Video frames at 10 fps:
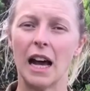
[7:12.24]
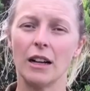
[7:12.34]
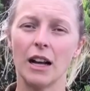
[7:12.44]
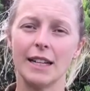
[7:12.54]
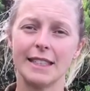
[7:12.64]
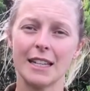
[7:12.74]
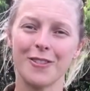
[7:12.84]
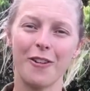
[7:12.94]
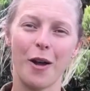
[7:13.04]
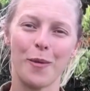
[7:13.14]
Now,
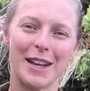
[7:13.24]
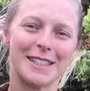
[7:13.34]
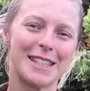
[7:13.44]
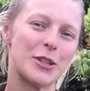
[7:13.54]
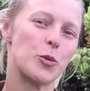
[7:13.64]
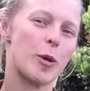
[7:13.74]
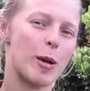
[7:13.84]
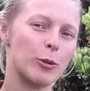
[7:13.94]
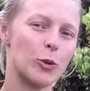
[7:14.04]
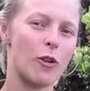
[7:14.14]
identify ways that you'll be
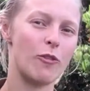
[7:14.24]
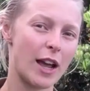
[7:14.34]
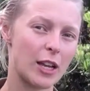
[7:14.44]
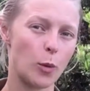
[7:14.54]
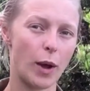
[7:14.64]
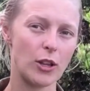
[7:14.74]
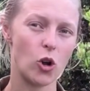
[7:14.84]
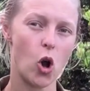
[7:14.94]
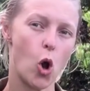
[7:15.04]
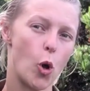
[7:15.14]
able to evacuate
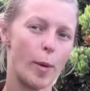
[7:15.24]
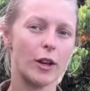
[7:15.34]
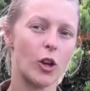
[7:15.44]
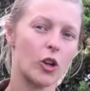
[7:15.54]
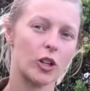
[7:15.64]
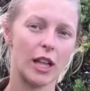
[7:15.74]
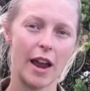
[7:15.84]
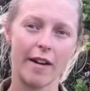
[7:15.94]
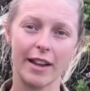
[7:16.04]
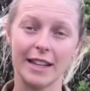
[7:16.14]
your home and local
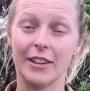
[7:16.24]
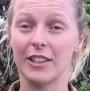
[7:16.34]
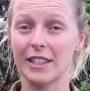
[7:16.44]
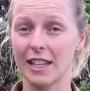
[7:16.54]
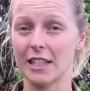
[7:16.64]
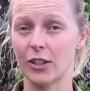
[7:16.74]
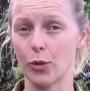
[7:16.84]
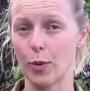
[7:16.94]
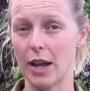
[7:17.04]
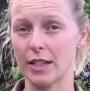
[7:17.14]
area if it is under
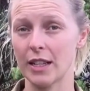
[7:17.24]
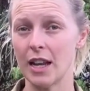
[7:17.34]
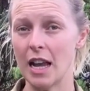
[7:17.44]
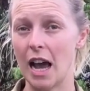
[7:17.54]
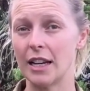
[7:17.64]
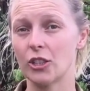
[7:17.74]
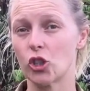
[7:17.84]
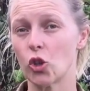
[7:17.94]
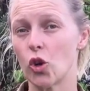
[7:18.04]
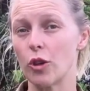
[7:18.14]
threat, and
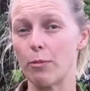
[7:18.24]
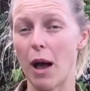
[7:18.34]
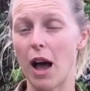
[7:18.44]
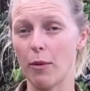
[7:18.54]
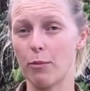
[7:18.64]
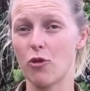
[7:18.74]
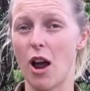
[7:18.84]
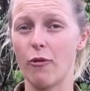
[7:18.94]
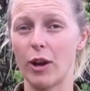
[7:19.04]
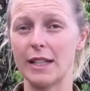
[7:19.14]
ensure that
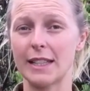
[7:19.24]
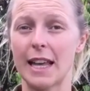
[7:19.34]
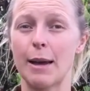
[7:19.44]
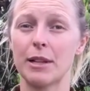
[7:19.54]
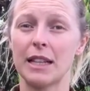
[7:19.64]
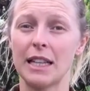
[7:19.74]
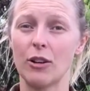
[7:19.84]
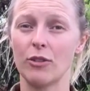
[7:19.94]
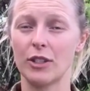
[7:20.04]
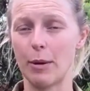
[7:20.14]
driveways are kept
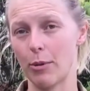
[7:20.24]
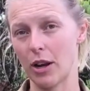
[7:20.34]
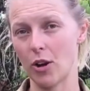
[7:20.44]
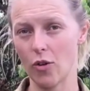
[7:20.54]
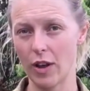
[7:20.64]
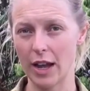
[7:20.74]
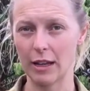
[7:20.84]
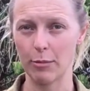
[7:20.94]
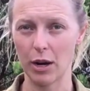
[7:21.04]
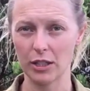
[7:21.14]
clear of debris and
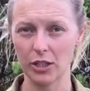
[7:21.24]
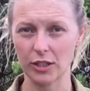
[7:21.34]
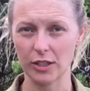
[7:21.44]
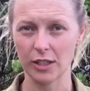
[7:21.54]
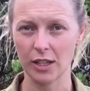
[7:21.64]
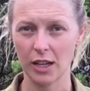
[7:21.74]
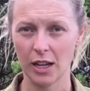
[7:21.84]
overhanging branches.